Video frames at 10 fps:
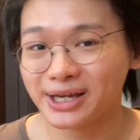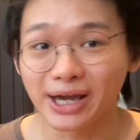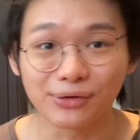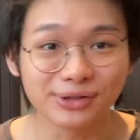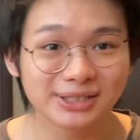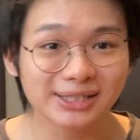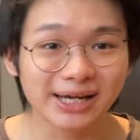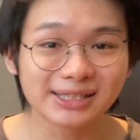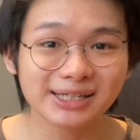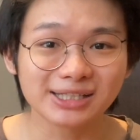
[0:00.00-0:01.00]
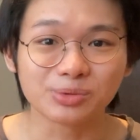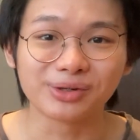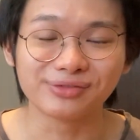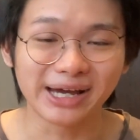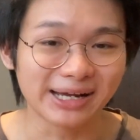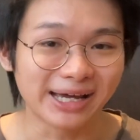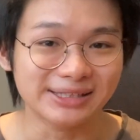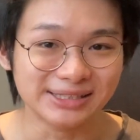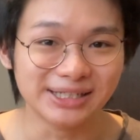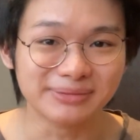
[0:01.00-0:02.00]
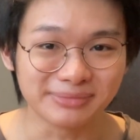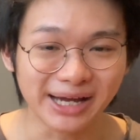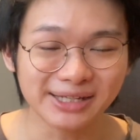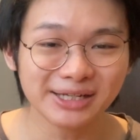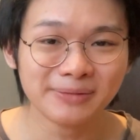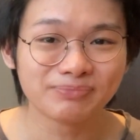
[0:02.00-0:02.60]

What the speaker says: And honestly, I think it's with that idea in mind